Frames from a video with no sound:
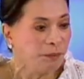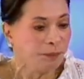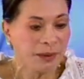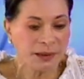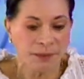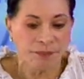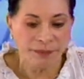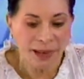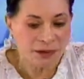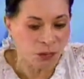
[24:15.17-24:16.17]
but
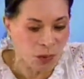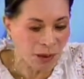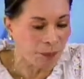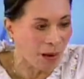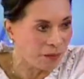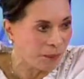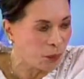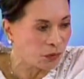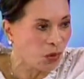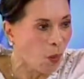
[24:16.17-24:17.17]
that's one problem
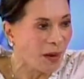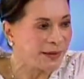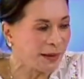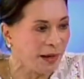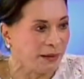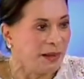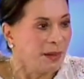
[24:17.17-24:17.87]
put on one side.